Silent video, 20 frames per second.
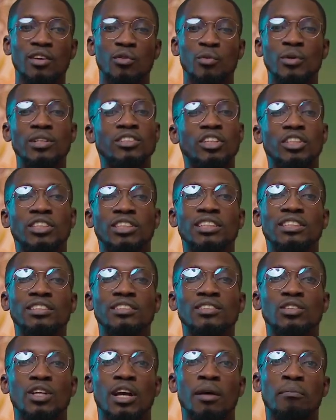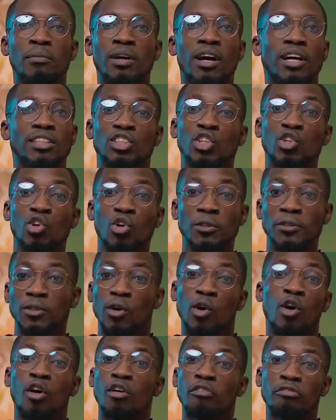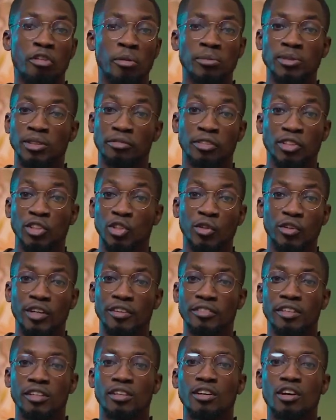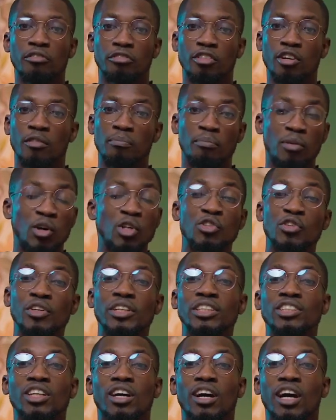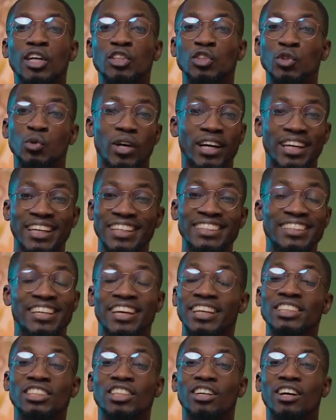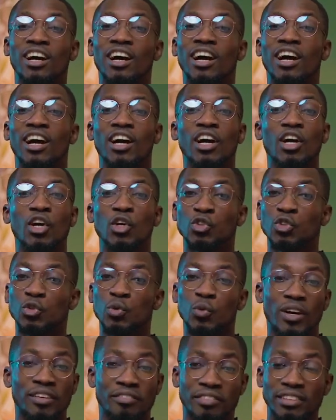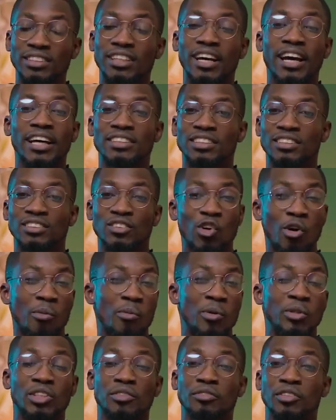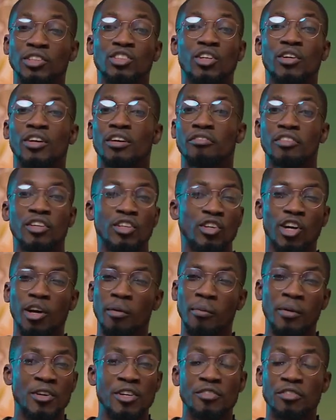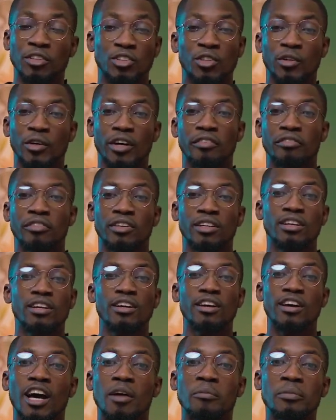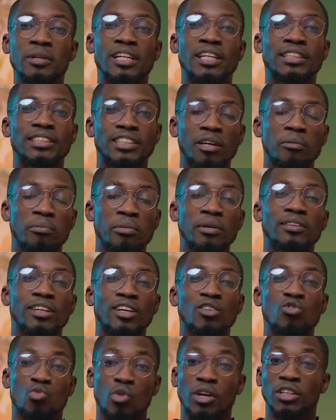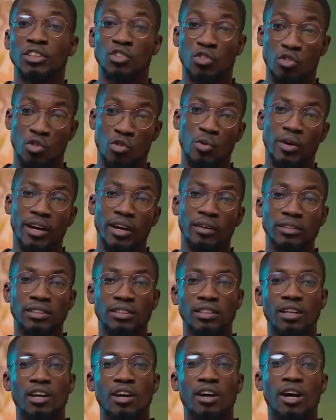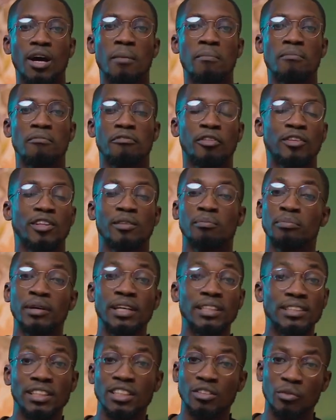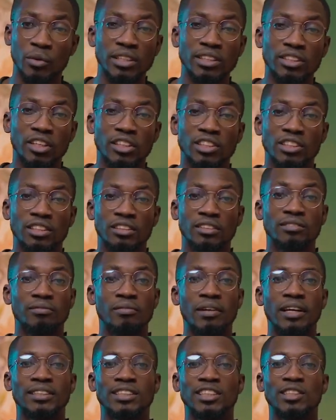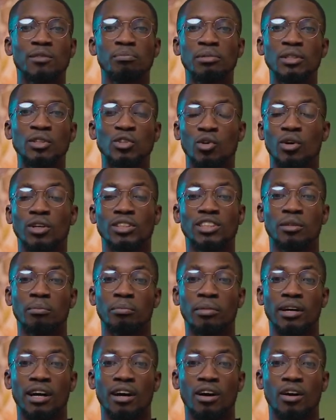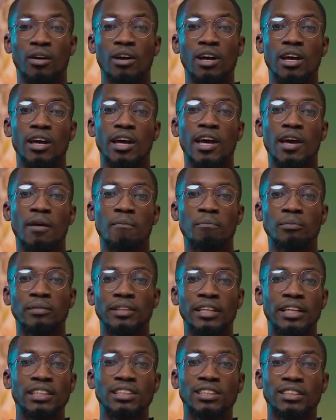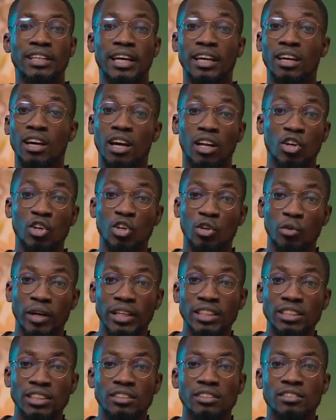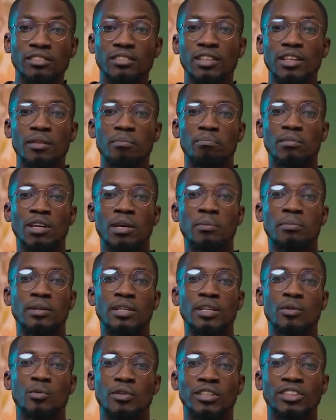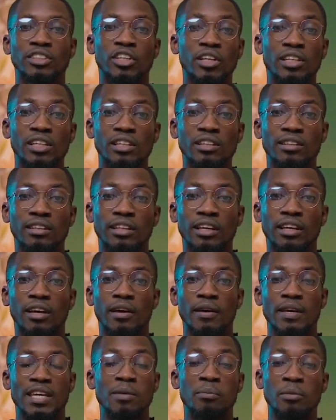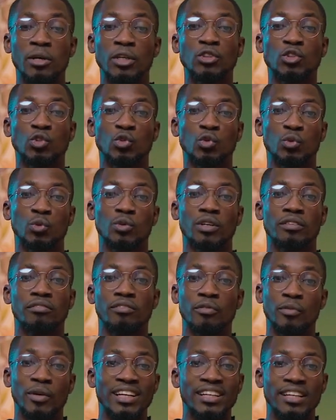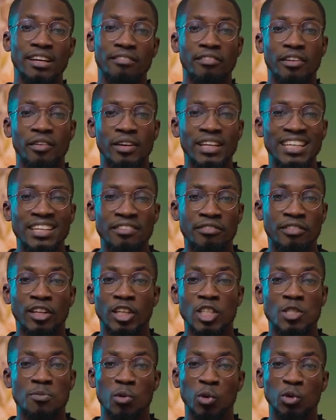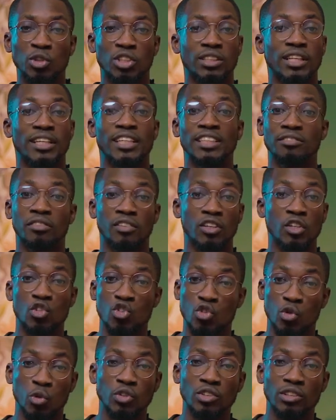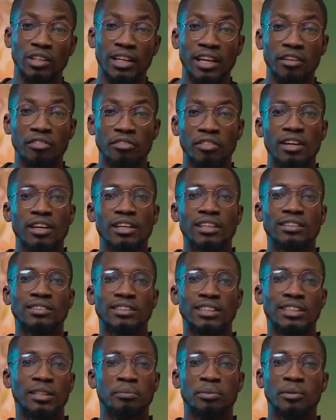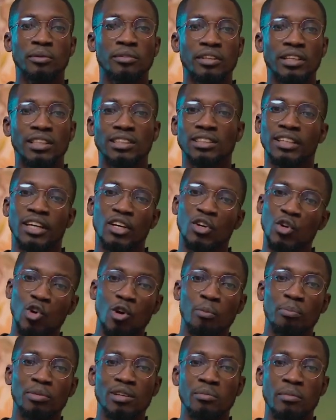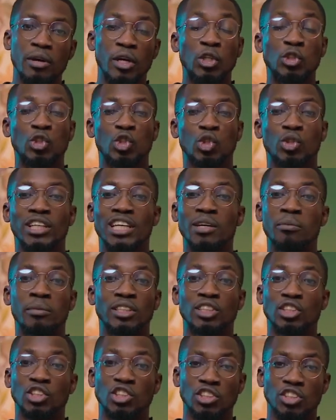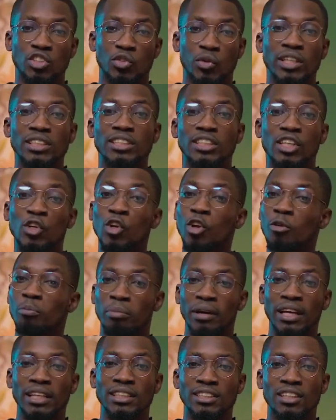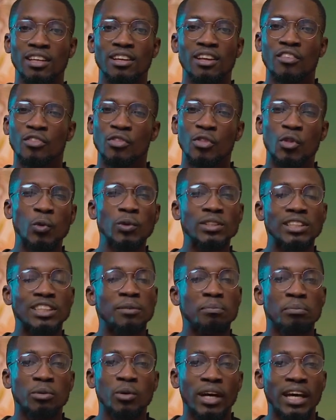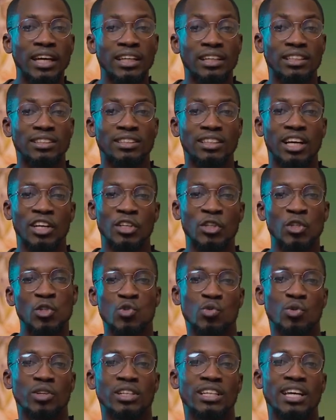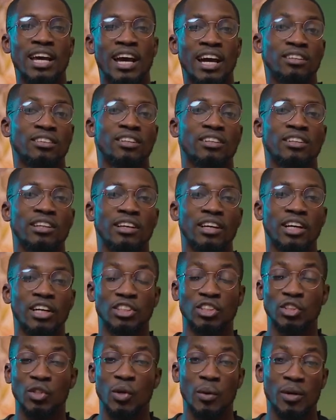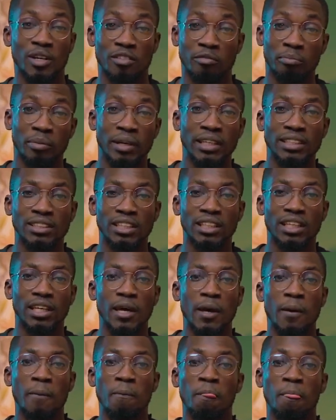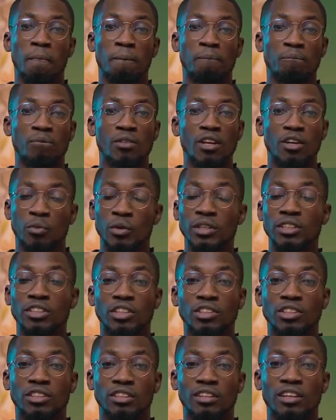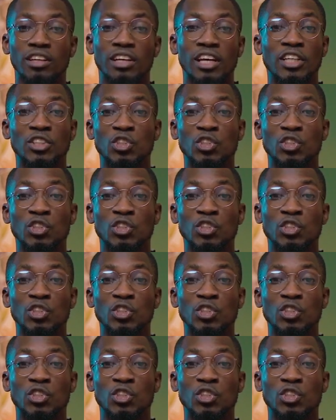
Retouching cuts across all forms of photography, from portraiture to architecture to advertising, commercial photography, documentary photography. I mean, it's something that runs throughout. For the basic retouching, it simply talks about things like color correction, maybe returning the image to a very even exposure that is very true to life. Simple things like cropping, making sure the image is straight and not bent. Those simple edits are usually under the category of basic retouching.